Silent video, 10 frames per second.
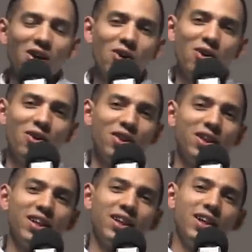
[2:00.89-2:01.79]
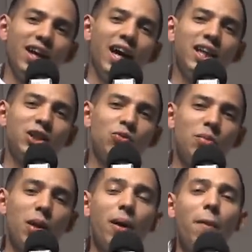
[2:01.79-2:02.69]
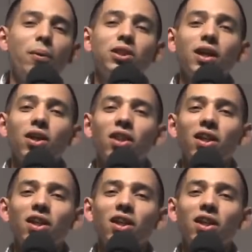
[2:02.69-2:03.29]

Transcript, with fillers: all the Asian women, in particular